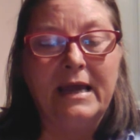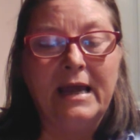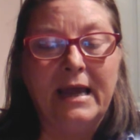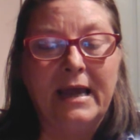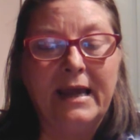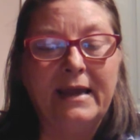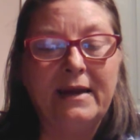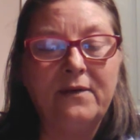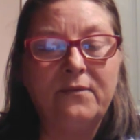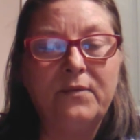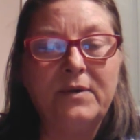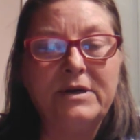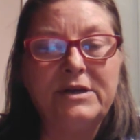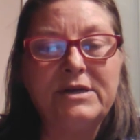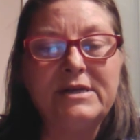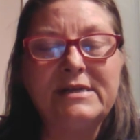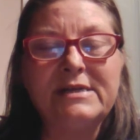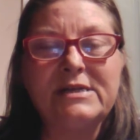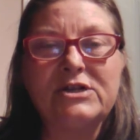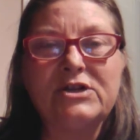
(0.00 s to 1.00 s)
And if we
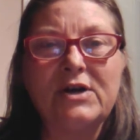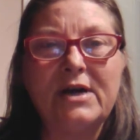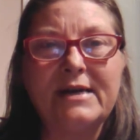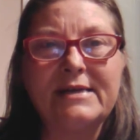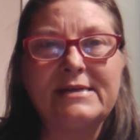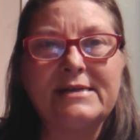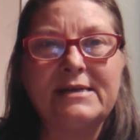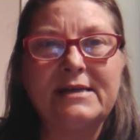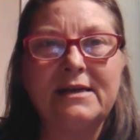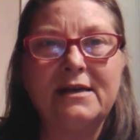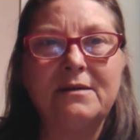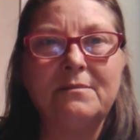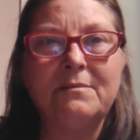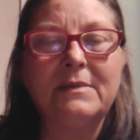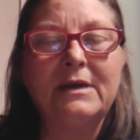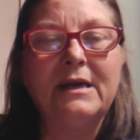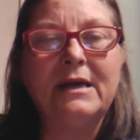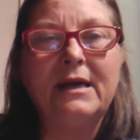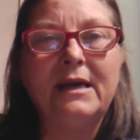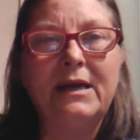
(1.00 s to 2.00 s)
just trust Him,
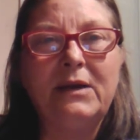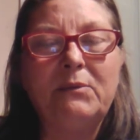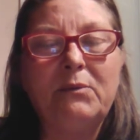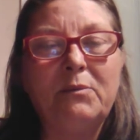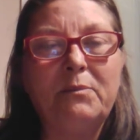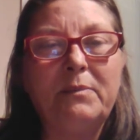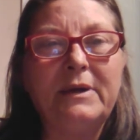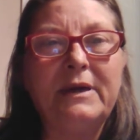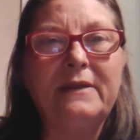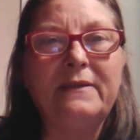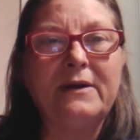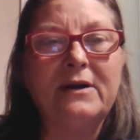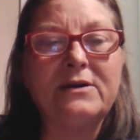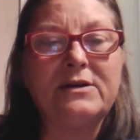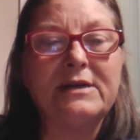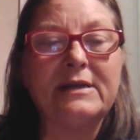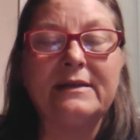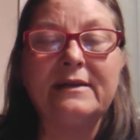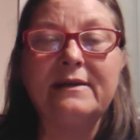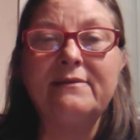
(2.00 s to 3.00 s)
he will be there
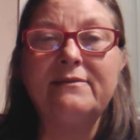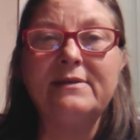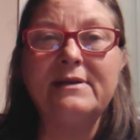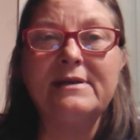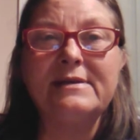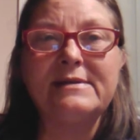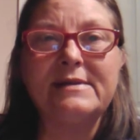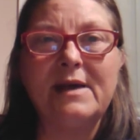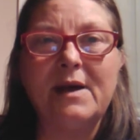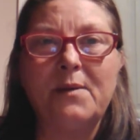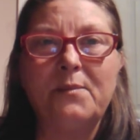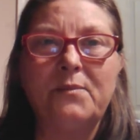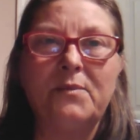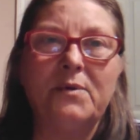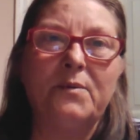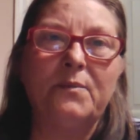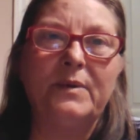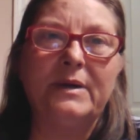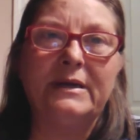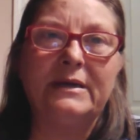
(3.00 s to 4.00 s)
to lift us up
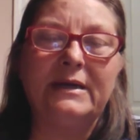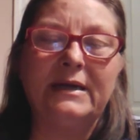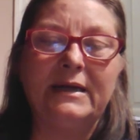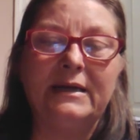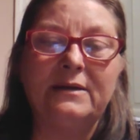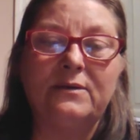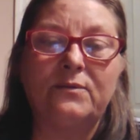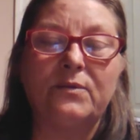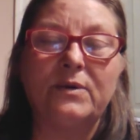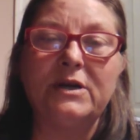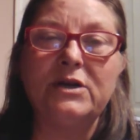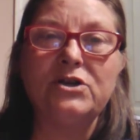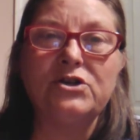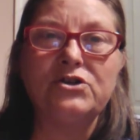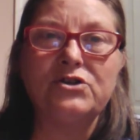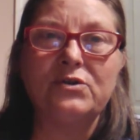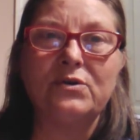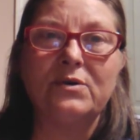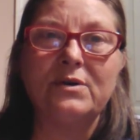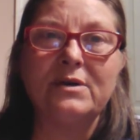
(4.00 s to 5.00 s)
when we need
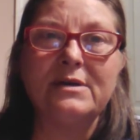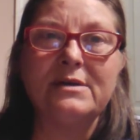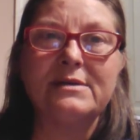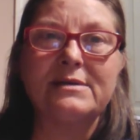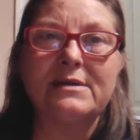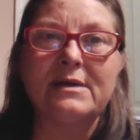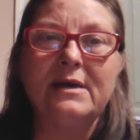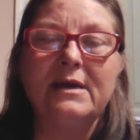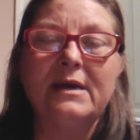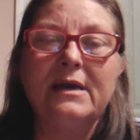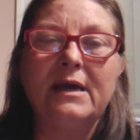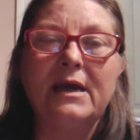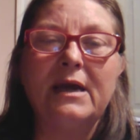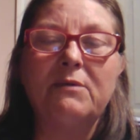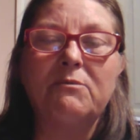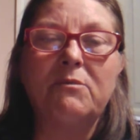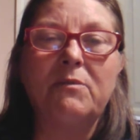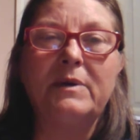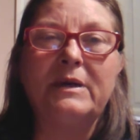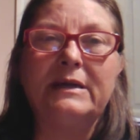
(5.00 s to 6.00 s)
reassurance
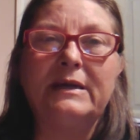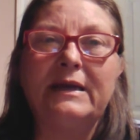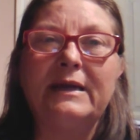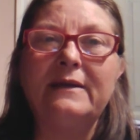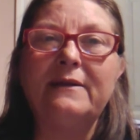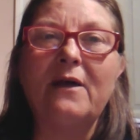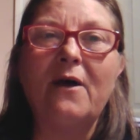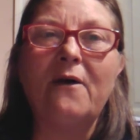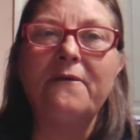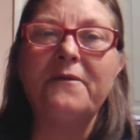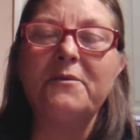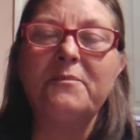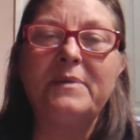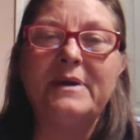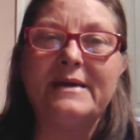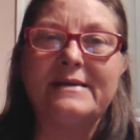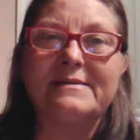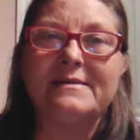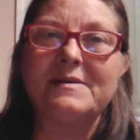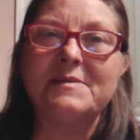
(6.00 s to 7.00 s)
and when we need all the
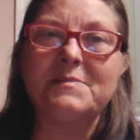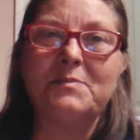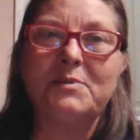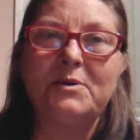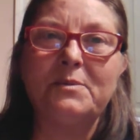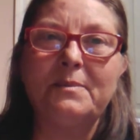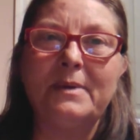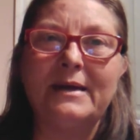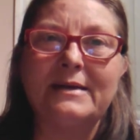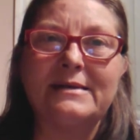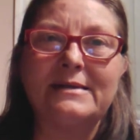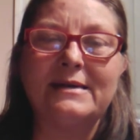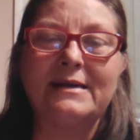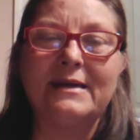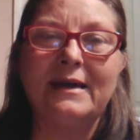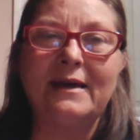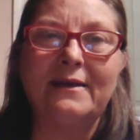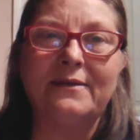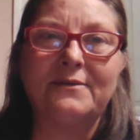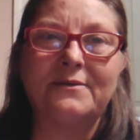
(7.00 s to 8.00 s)
pieces put back
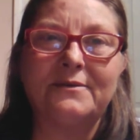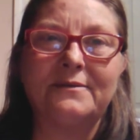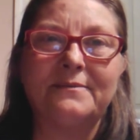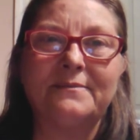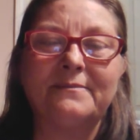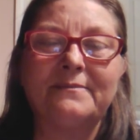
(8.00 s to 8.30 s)
together.